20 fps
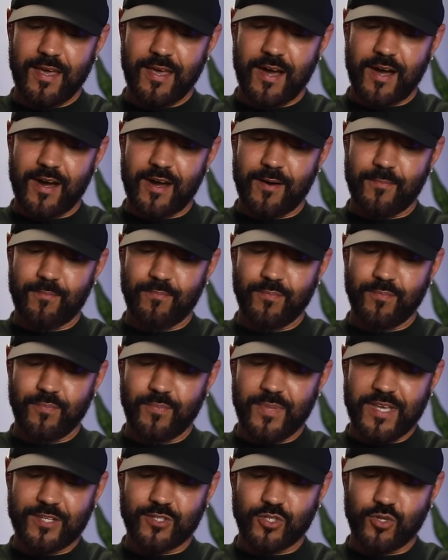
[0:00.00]
um,
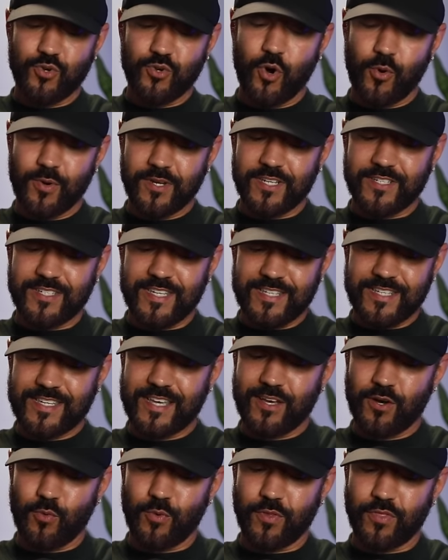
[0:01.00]
because you go into
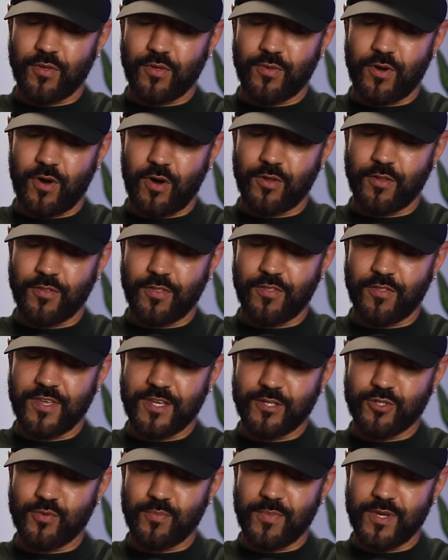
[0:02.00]
detail with all of the
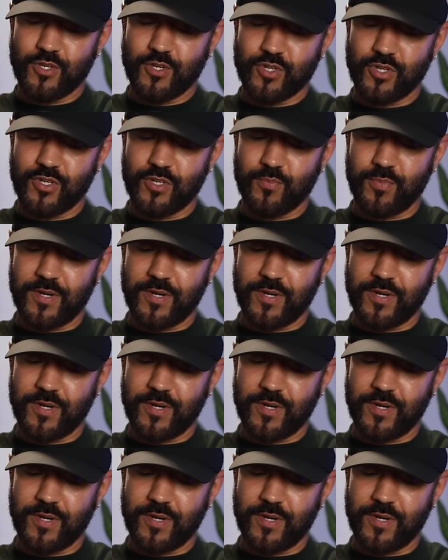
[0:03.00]
things you mentioned,